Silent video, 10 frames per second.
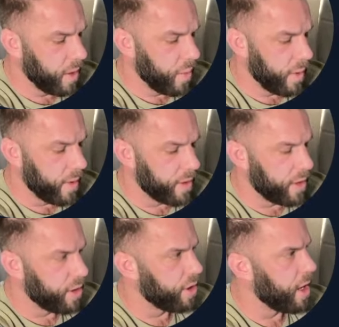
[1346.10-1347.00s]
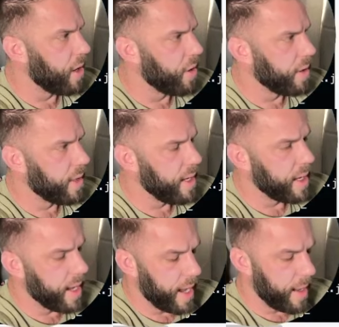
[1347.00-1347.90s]
we wanted to show
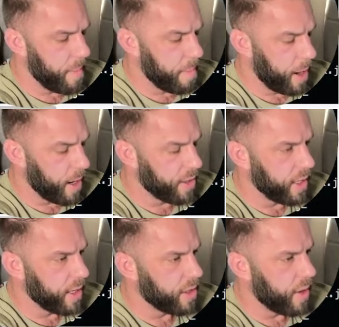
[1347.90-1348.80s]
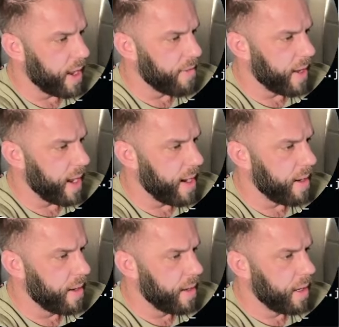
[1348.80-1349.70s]
the uh, bars here. So FA
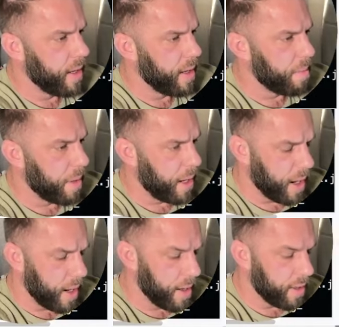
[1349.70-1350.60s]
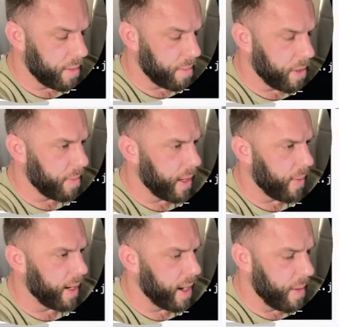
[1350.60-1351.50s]
bars, boom, there
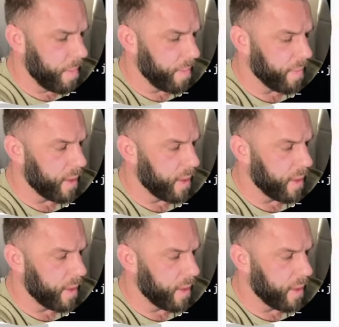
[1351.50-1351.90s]
we go.